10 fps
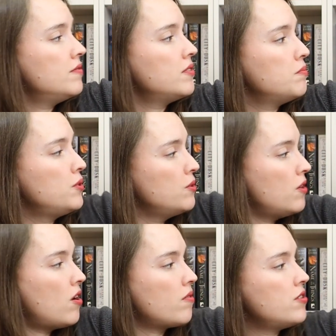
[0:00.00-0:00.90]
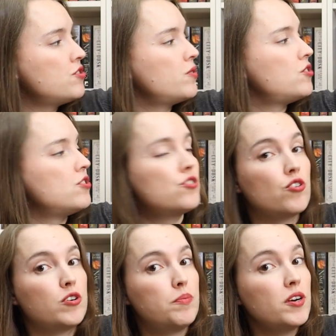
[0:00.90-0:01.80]
blue-orange, which is
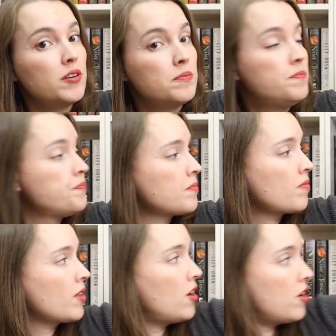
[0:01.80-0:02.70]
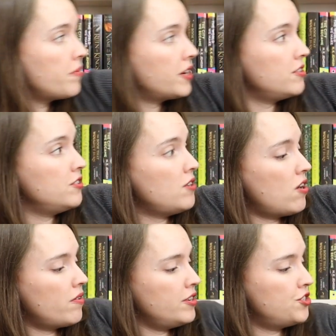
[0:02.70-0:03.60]
short book, or we could do
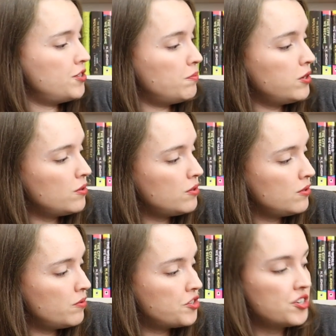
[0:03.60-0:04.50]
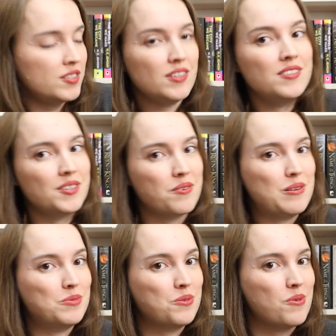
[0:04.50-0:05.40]
orange-blue, which is
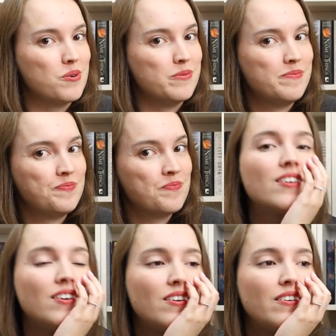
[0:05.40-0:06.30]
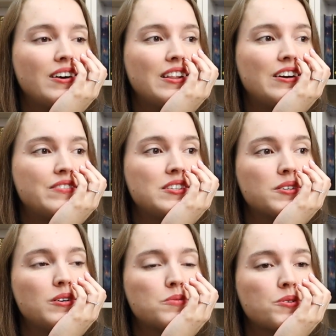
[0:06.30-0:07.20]
Instagram scroll. Oh, I love
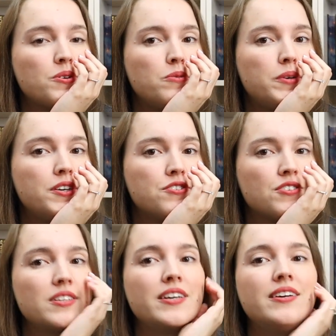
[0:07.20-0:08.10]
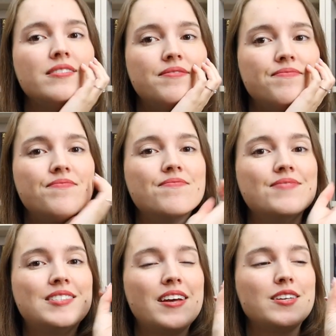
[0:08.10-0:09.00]
Instagram scroll, but usually
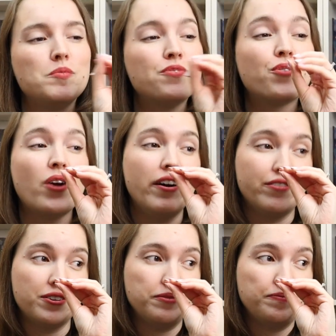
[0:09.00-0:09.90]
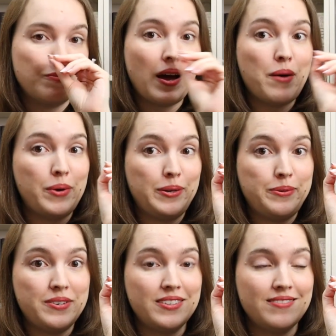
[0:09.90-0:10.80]
it takes me forever. But I want to
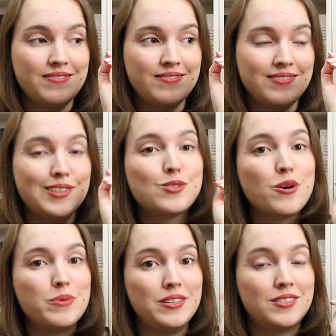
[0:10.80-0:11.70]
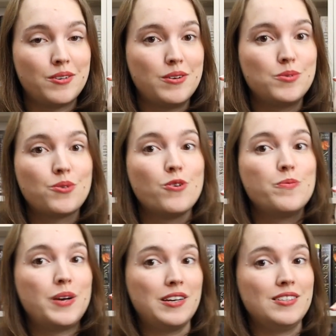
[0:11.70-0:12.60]
do it. Let's go with Instagram scroll
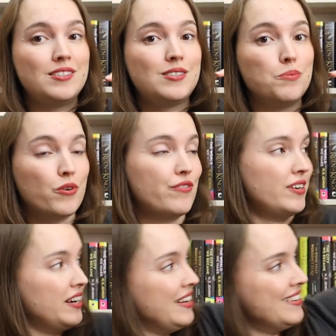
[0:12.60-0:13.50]
because it's more fun.